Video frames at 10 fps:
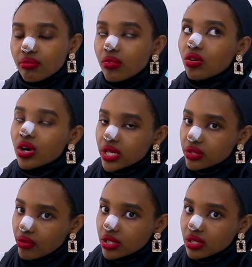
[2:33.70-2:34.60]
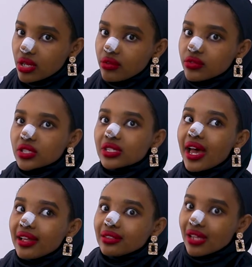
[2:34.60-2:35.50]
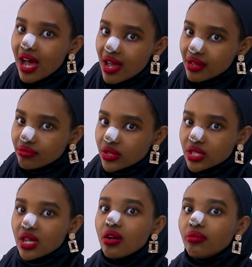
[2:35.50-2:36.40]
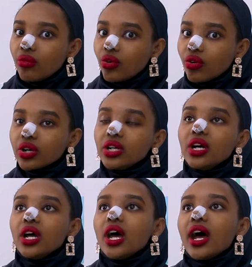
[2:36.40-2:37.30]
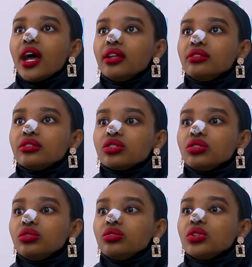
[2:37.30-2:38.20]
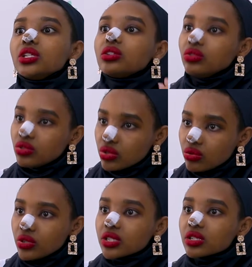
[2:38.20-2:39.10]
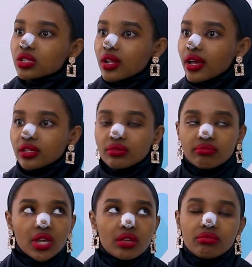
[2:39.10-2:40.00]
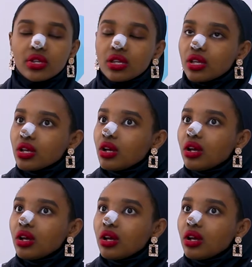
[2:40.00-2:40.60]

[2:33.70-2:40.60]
more expensive, 10 times more, and you need to do it like maybe